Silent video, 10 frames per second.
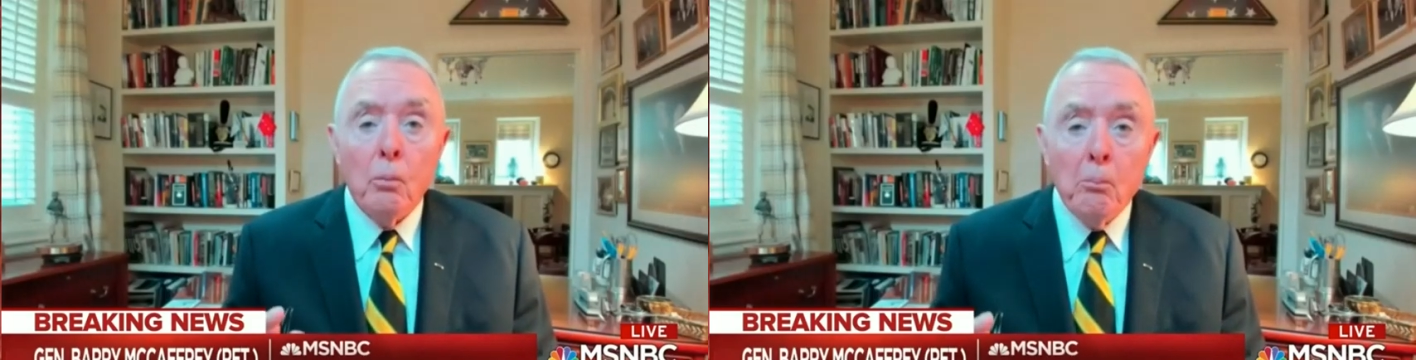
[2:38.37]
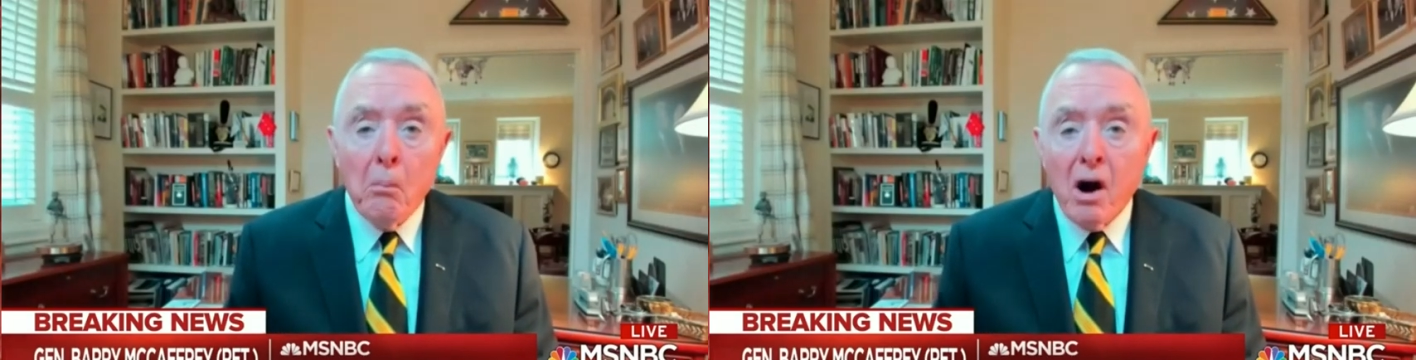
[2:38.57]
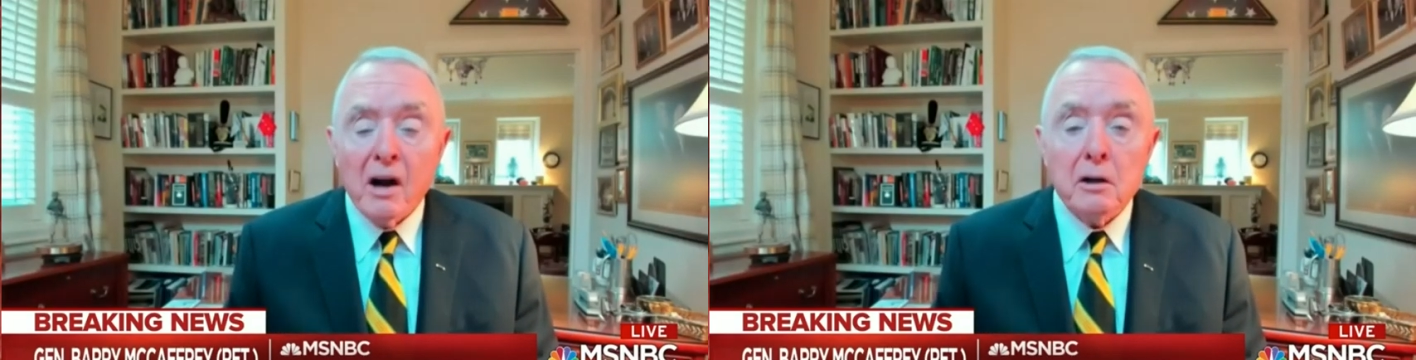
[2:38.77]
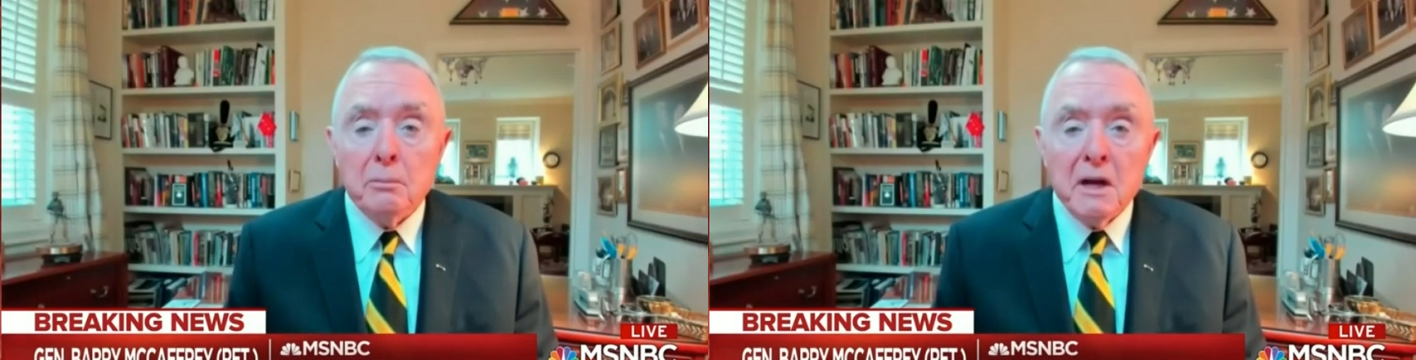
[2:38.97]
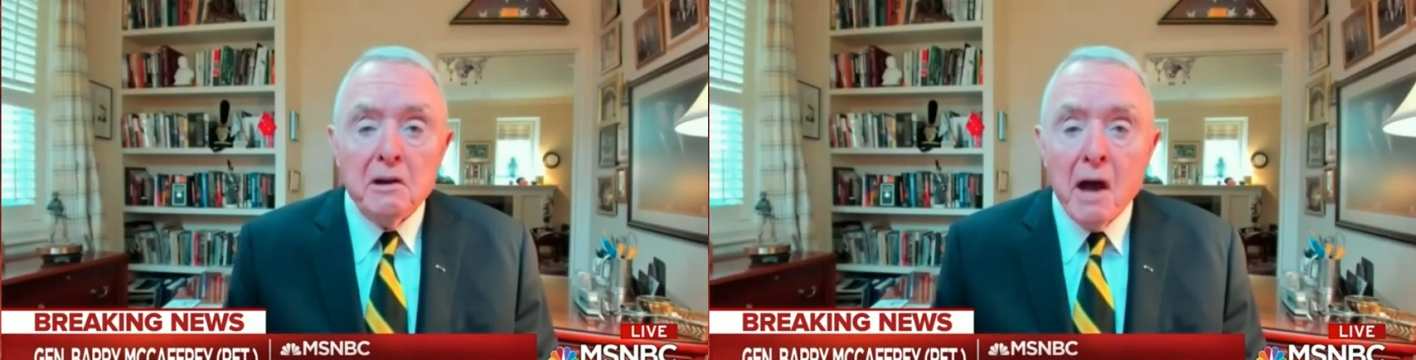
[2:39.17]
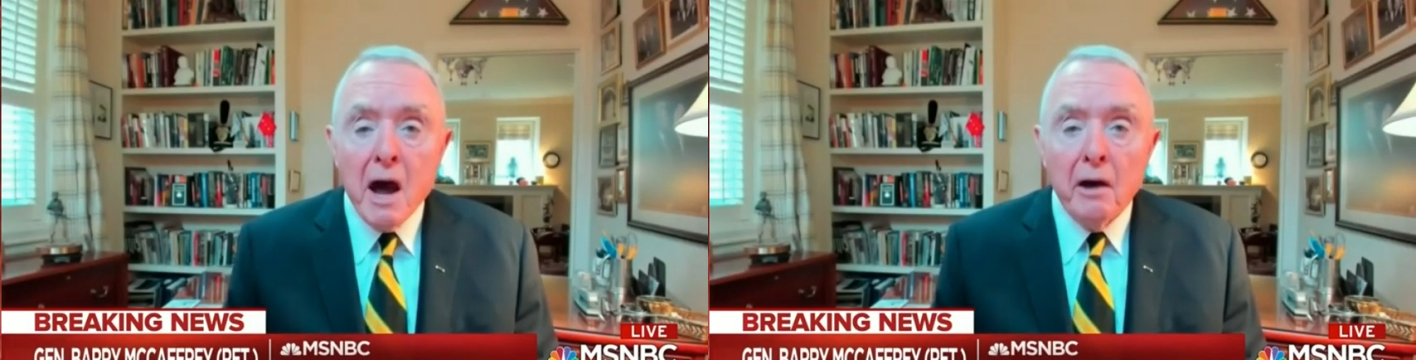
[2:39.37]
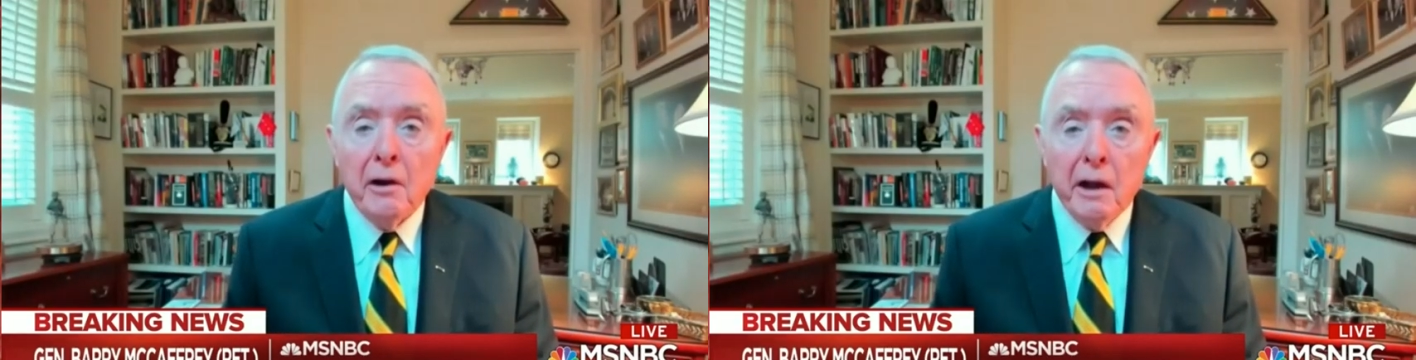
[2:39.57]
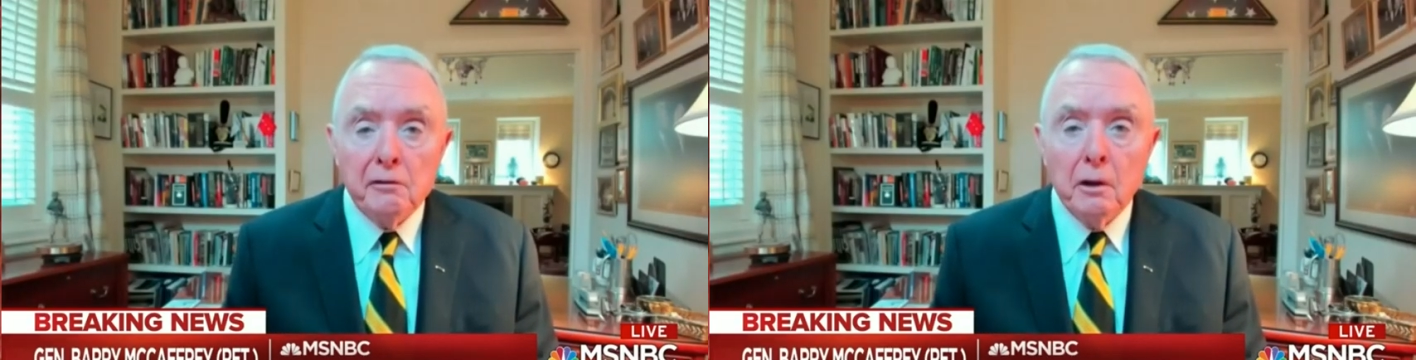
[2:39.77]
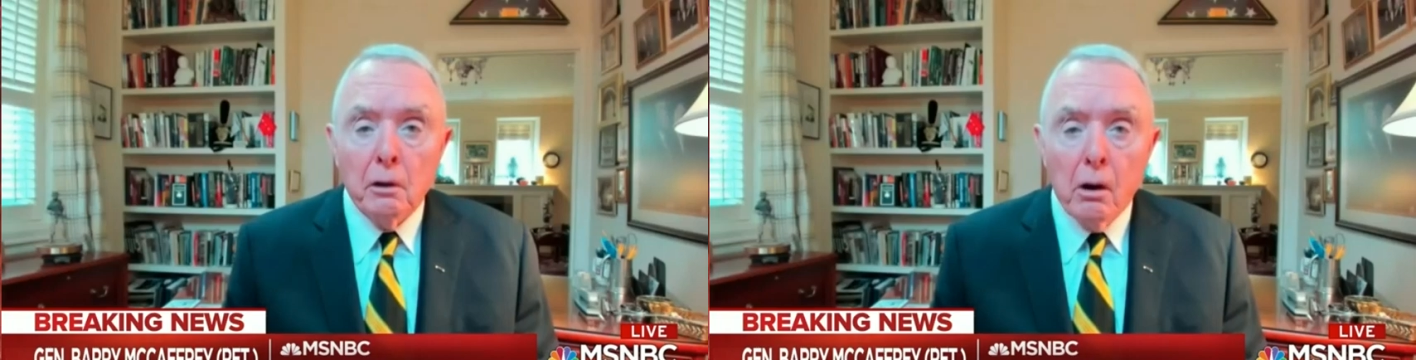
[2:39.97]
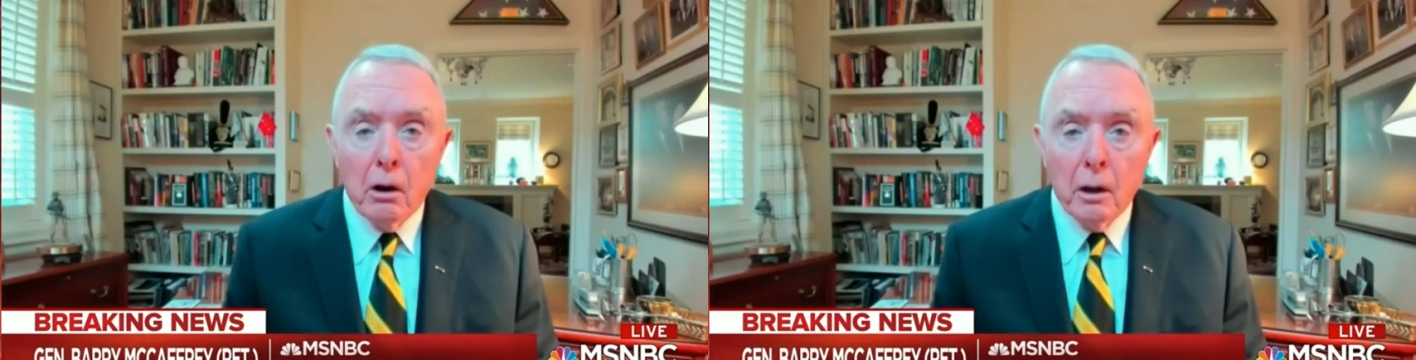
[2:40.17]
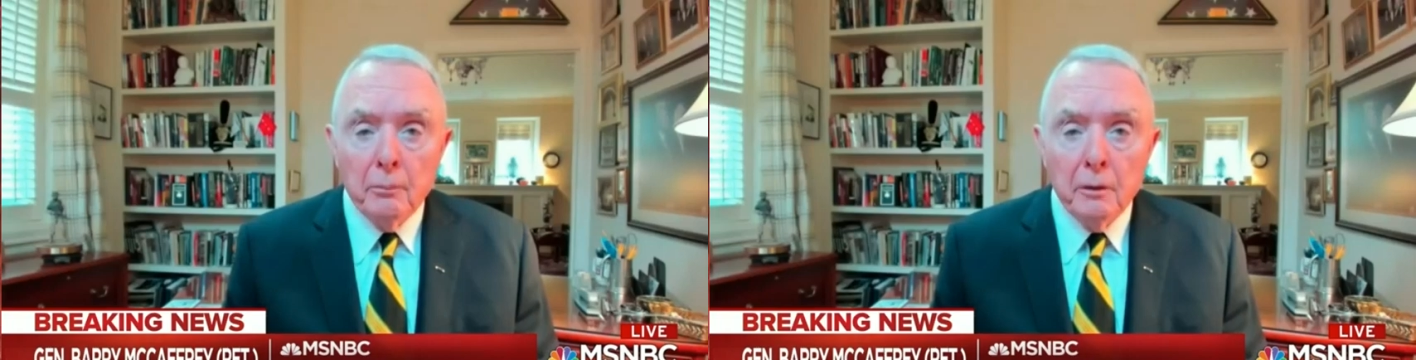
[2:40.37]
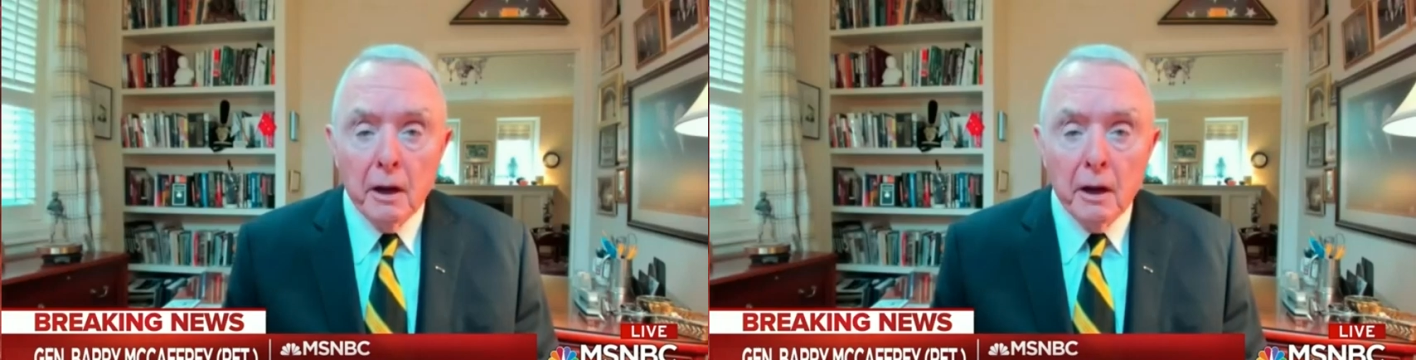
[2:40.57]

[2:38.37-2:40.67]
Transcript: Mark me down as alarmed.